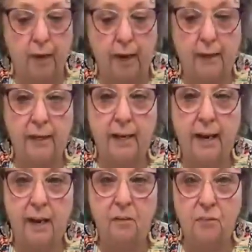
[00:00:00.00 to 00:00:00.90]
I didn't
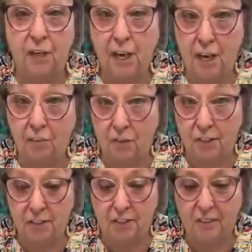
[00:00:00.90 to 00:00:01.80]
have the
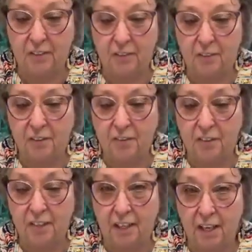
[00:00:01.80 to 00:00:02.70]
canvas, the
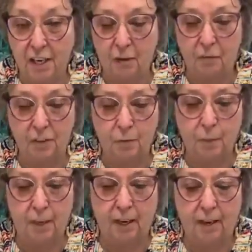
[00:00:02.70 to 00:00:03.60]
thin canvas,
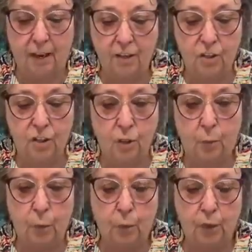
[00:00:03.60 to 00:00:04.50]
but I just did
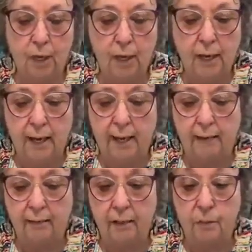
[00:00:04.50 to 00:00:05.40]
a board,
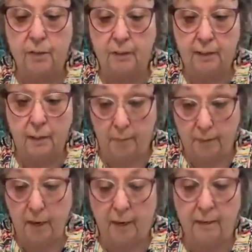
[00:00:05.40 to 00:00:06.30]
and then it was the same
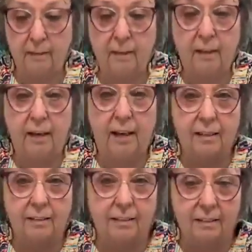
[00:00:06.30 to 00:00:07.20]
size
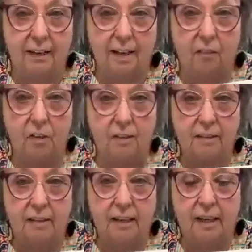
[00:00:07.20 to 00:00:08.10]
as this
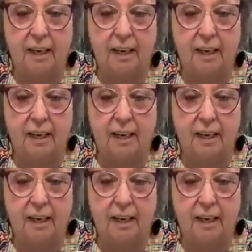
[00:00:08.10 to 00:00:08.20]
canvas,